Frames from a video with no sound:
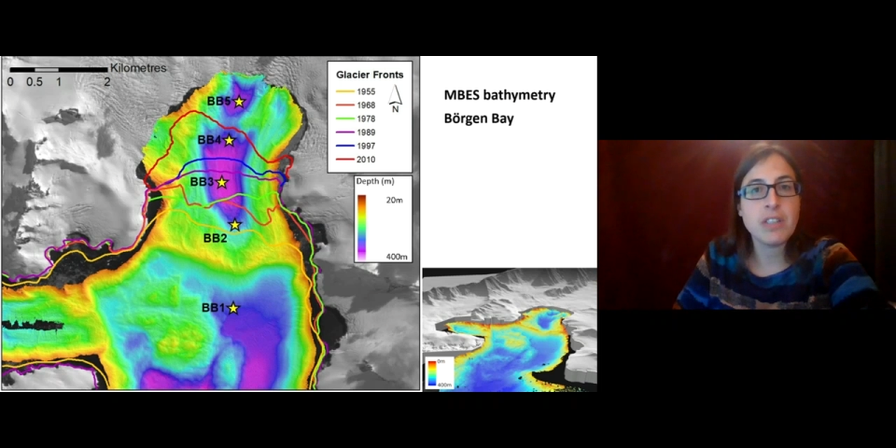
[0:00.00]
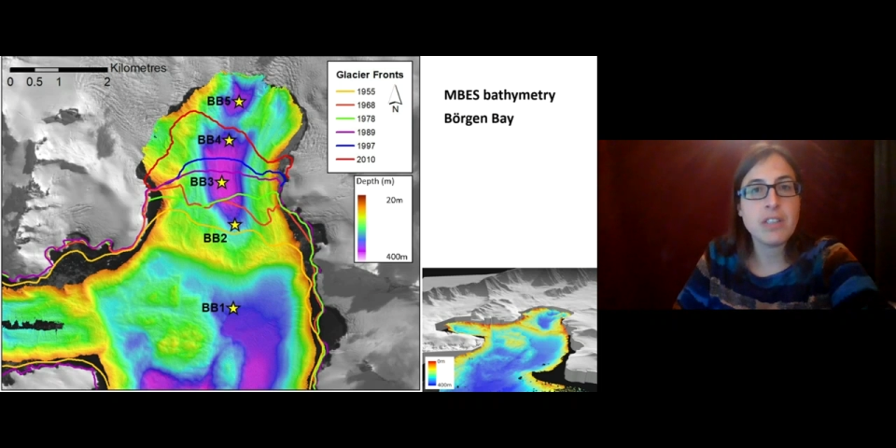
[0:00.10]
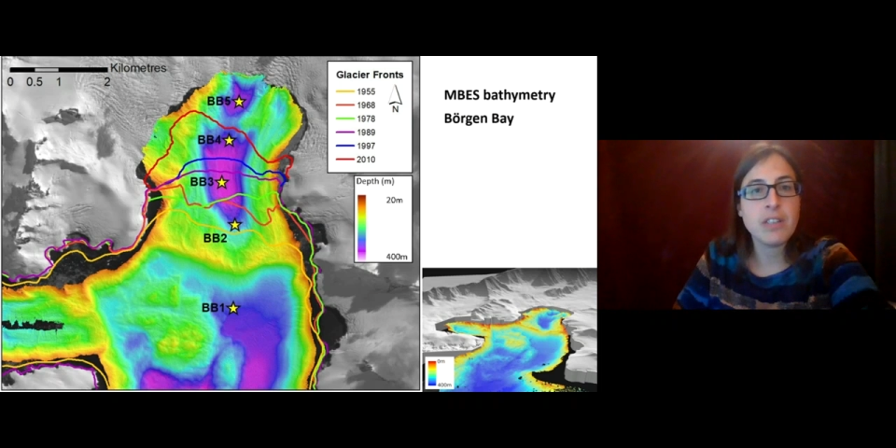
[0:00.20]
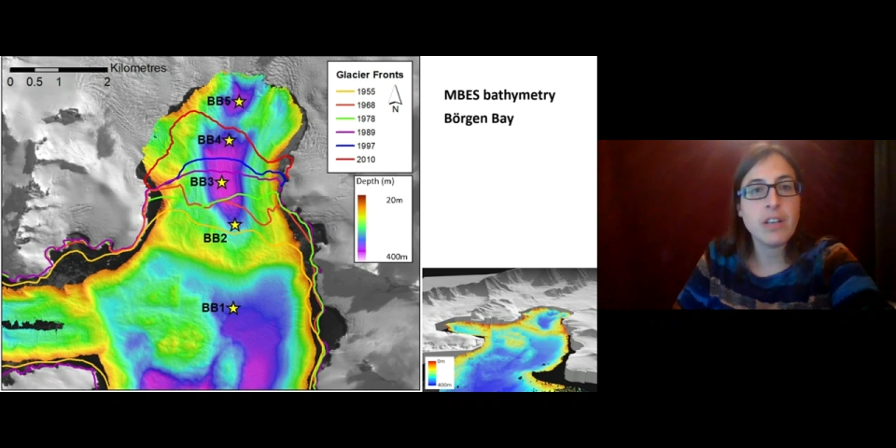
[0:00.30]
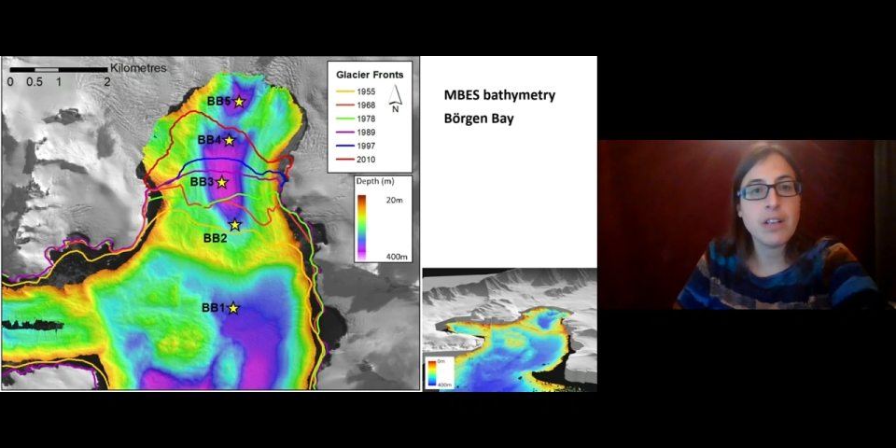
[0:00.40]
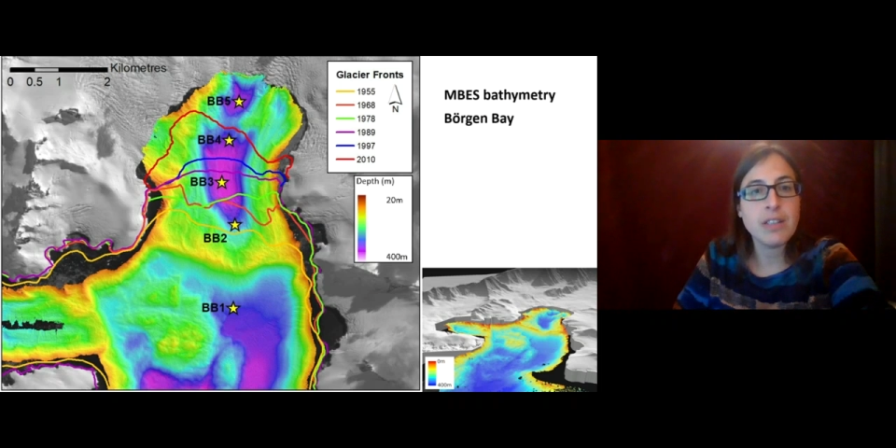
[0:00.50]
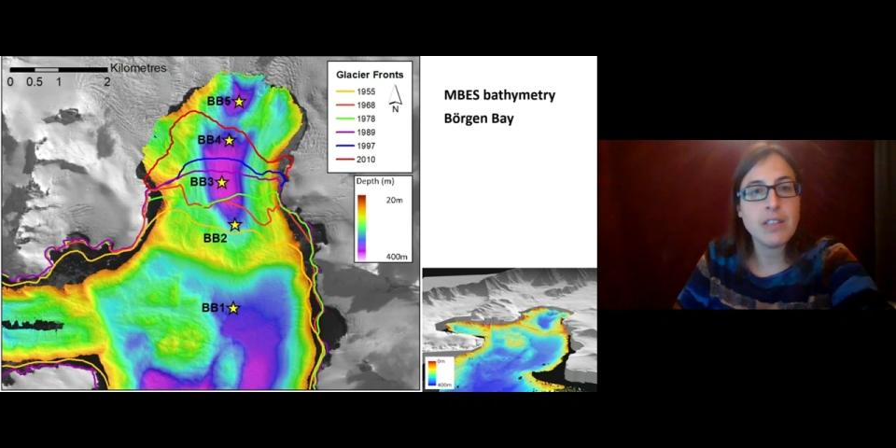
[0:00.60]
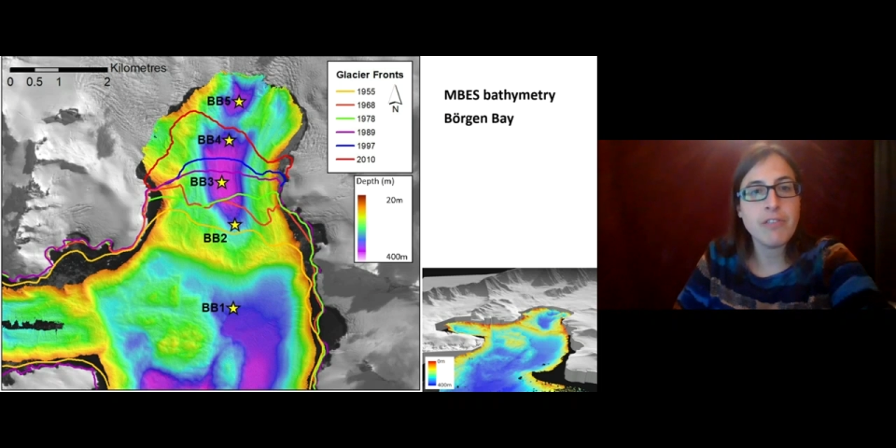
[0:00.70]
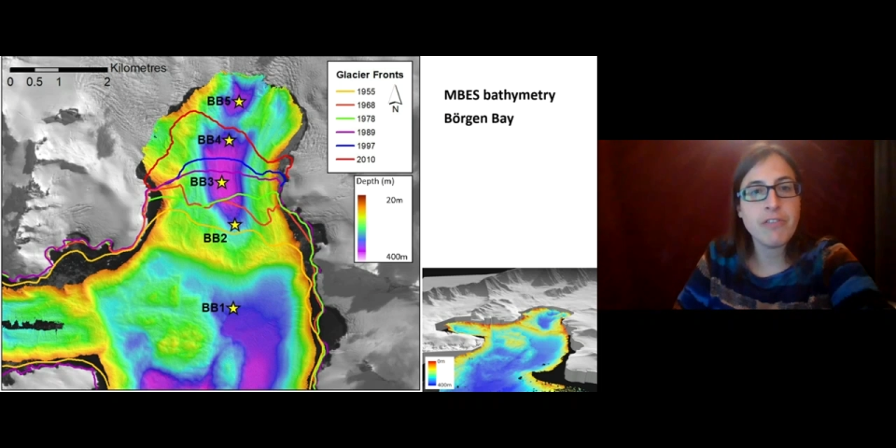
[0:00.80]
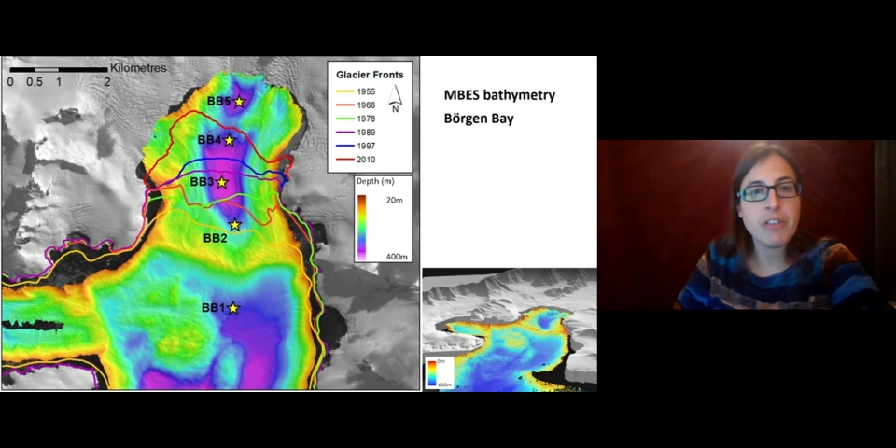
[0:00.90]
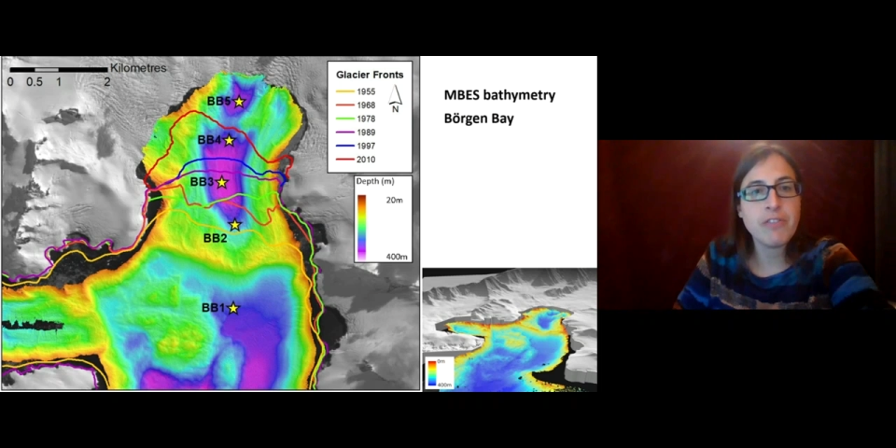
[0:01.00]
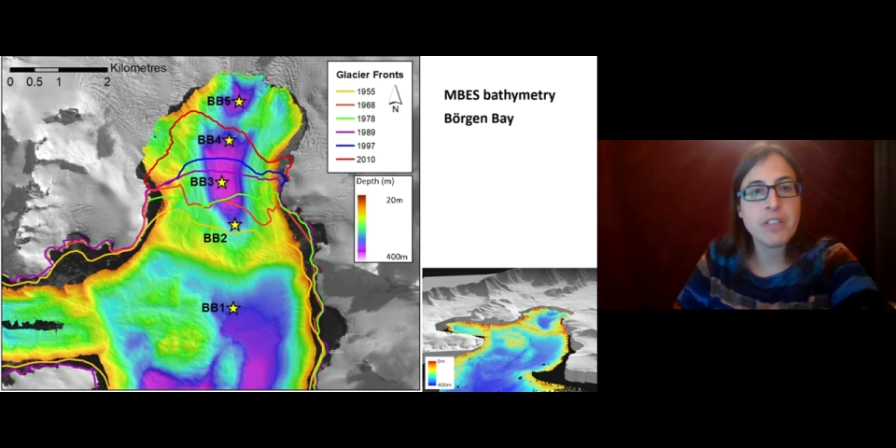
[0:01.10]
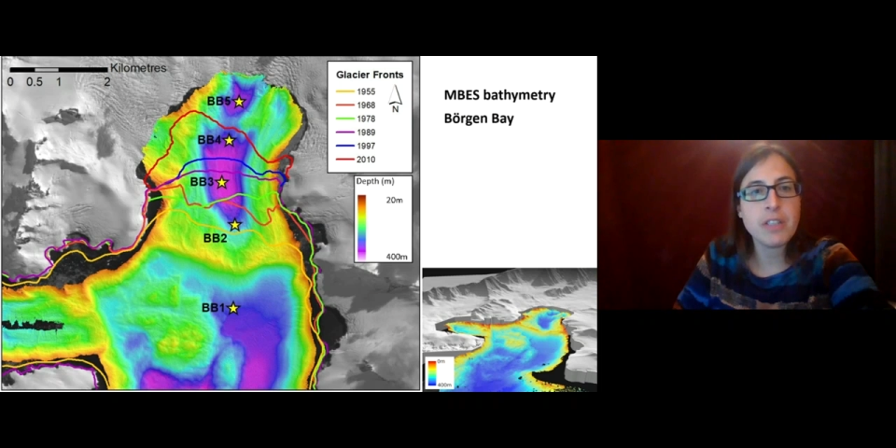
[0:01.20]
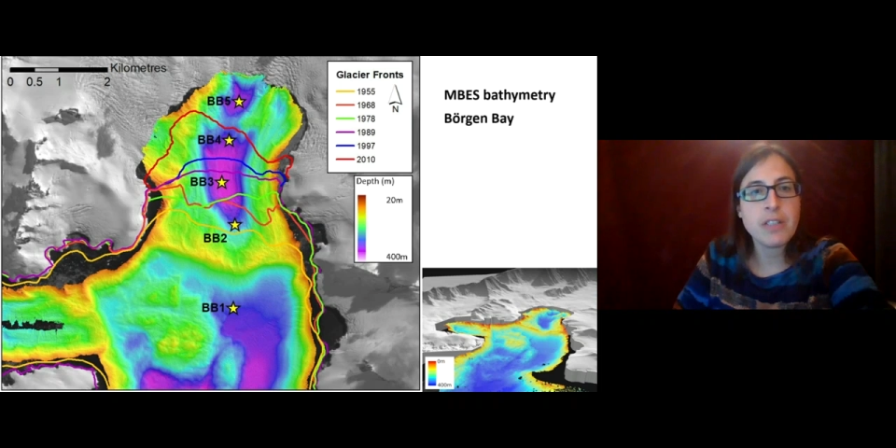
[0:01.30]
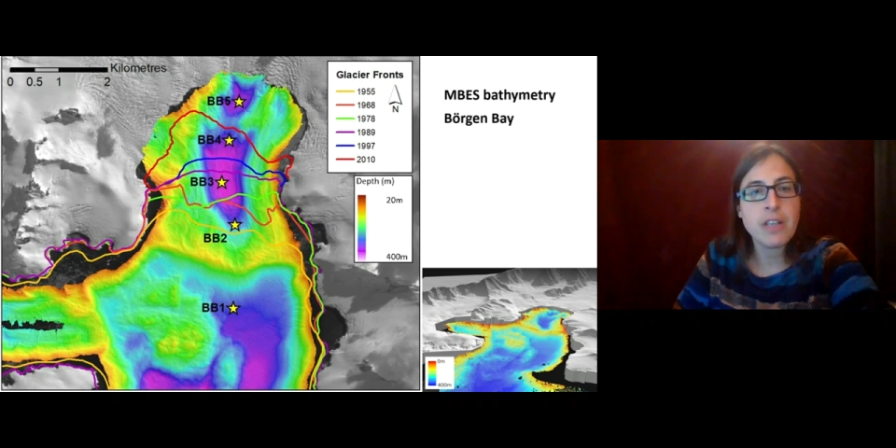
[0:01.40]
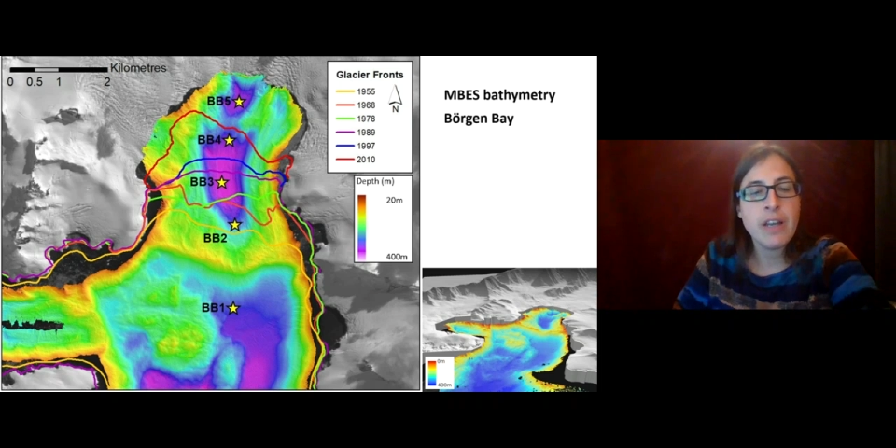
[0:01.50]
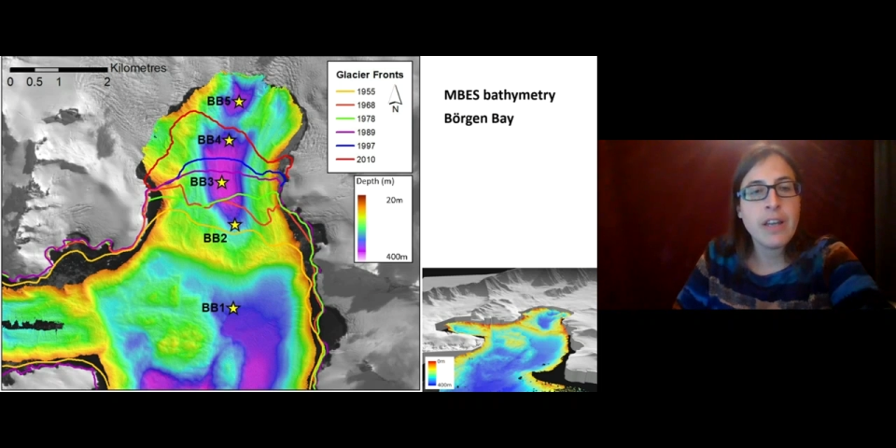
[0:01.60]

since the 1950s.